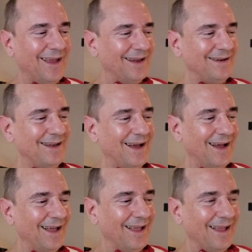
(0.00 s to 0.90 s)
and uh,
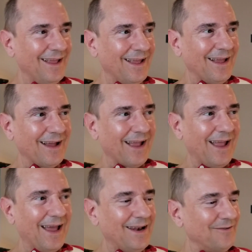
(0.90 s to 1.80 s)

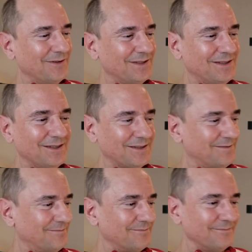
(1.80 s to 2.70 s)
and it was just
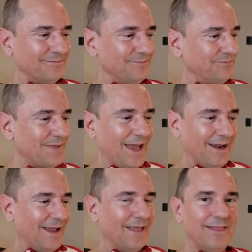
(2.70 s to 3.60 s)
yeah.
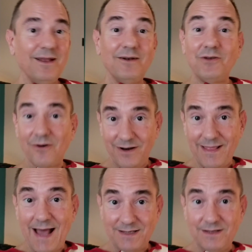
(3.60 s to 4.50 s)
And then during
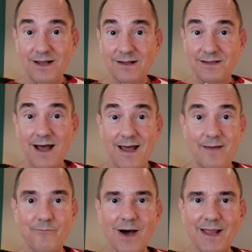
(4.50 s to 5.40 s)
that
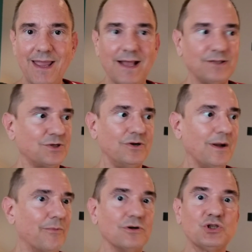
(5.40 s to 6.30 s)
time, my cancer
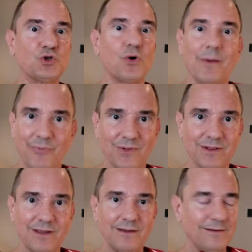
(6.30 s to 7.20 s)
numbers tripled.
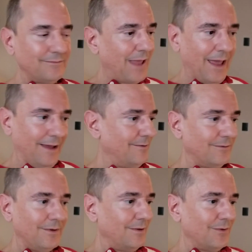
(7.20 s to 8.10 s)
Yeah,
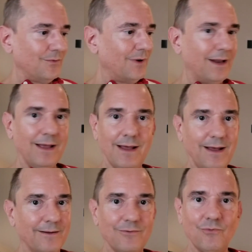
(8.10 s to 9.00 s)
what
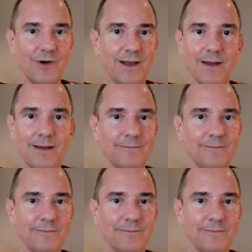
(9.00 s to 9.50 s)
a what a